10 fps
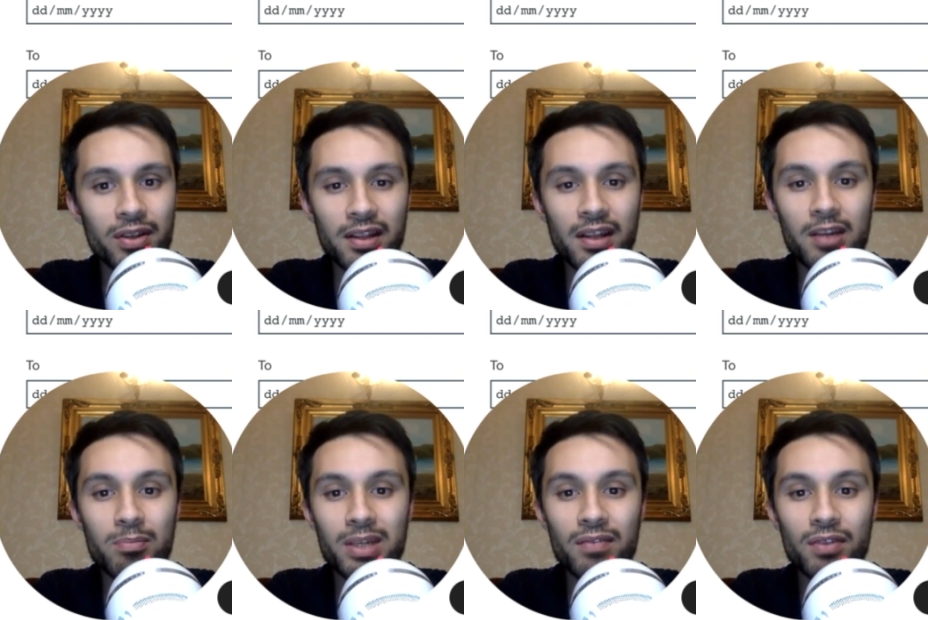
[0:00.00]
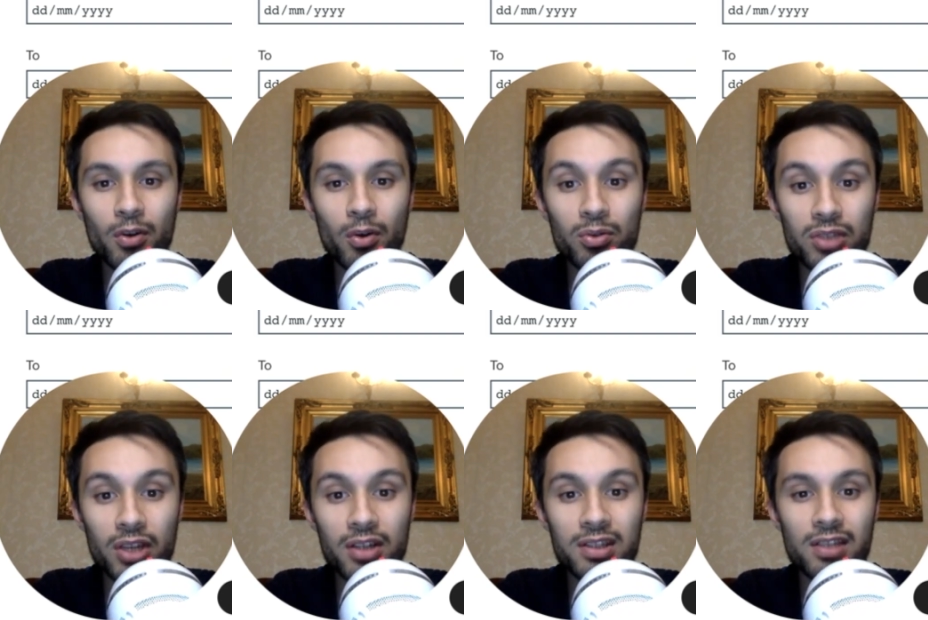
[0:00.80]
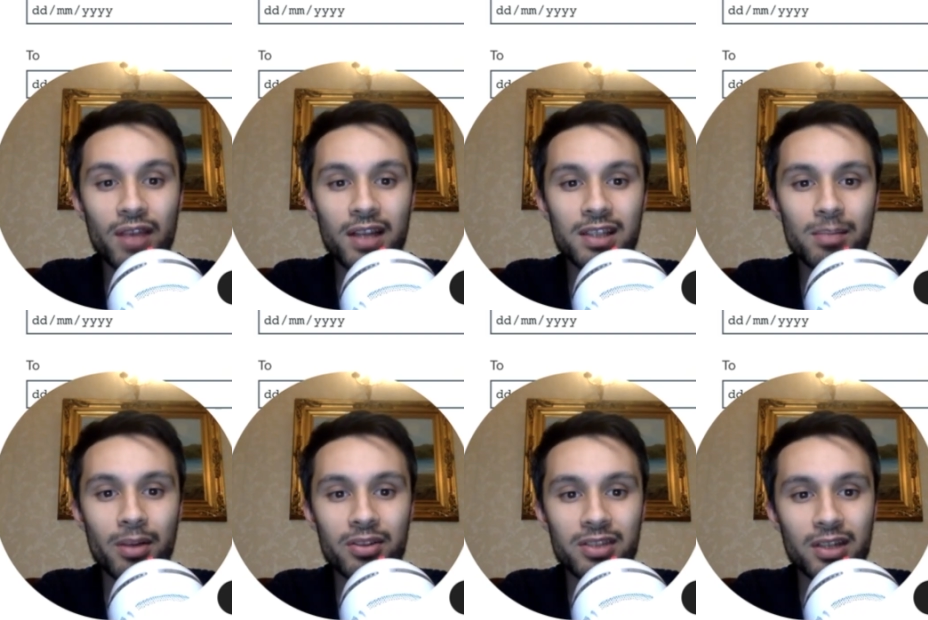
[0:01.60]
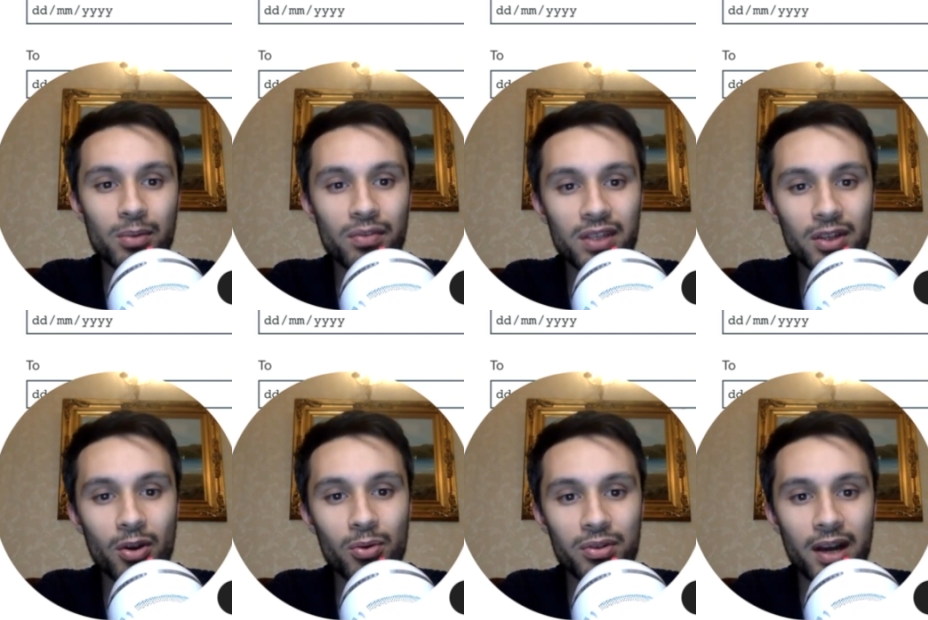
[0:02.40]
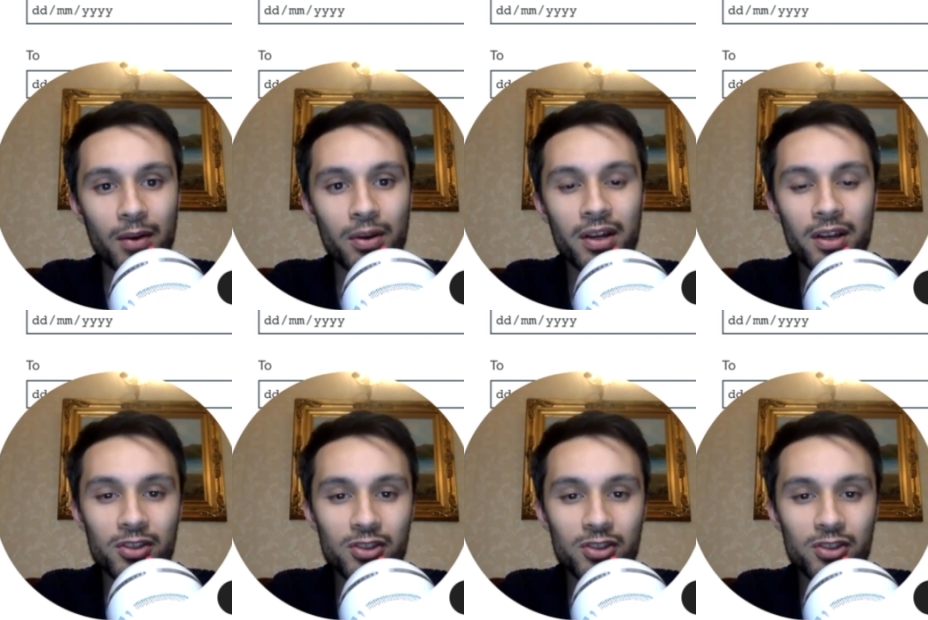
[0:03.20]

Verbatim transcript: and then they can be given an alternative antibiotic within the golden hour